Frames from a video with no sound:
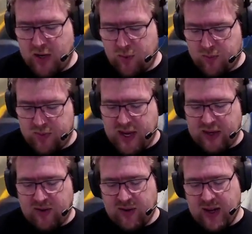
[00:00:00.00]

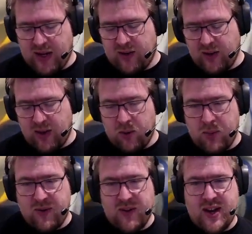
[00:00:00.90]
that's a little bit
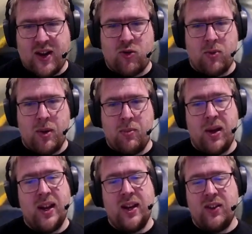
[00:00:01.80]
of a detriment,
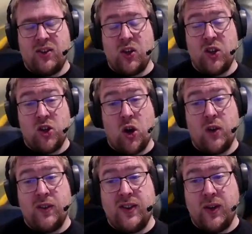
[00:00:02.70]
but it is a good
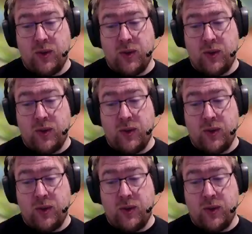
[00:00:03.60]
card still.